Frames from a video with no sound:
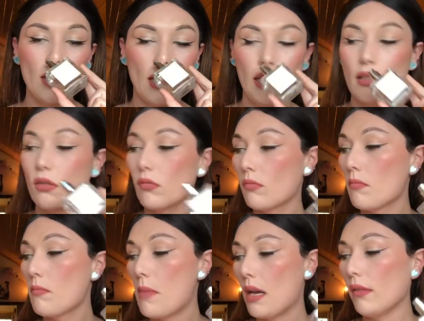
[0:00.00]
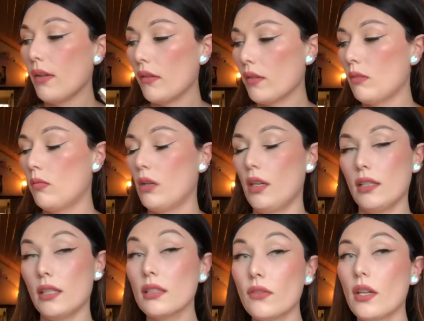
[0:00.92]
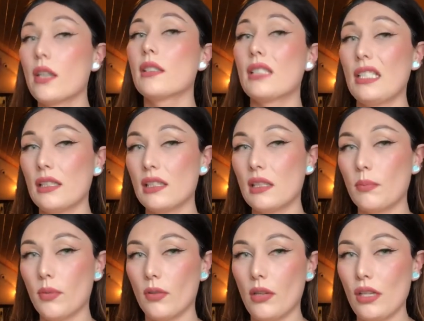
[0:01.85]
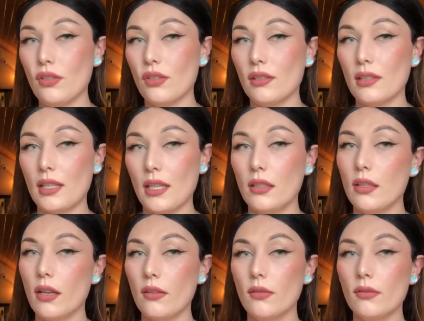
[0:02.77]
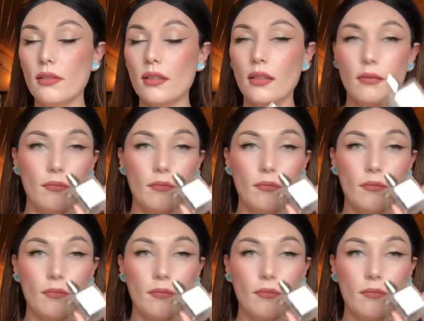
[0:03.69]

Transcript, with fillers: It's my favorite one as far as the inspiration side goes.